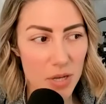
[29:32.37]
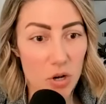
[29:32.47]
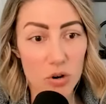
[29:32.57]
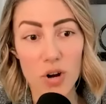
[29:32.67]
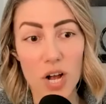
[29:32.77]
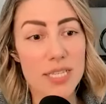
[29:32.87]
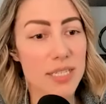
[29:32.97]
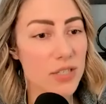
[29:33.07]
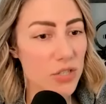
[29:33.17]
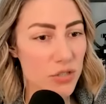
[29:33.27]
across
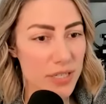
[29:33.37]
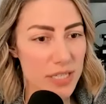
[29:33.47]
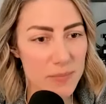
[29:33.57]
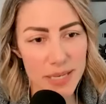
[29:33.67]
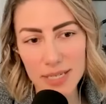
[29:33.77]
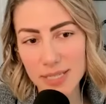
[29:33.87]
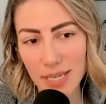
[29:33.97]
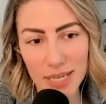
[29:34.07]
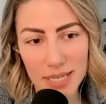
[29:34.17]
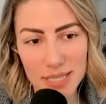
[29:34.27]
industries, because
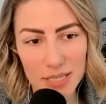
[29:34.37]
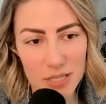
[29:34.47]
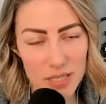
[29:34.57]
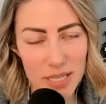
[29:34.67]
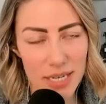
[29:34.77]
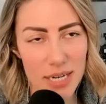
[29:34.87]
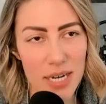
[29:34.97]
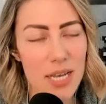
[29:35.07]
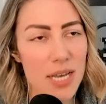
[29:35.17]
like I had said earlier,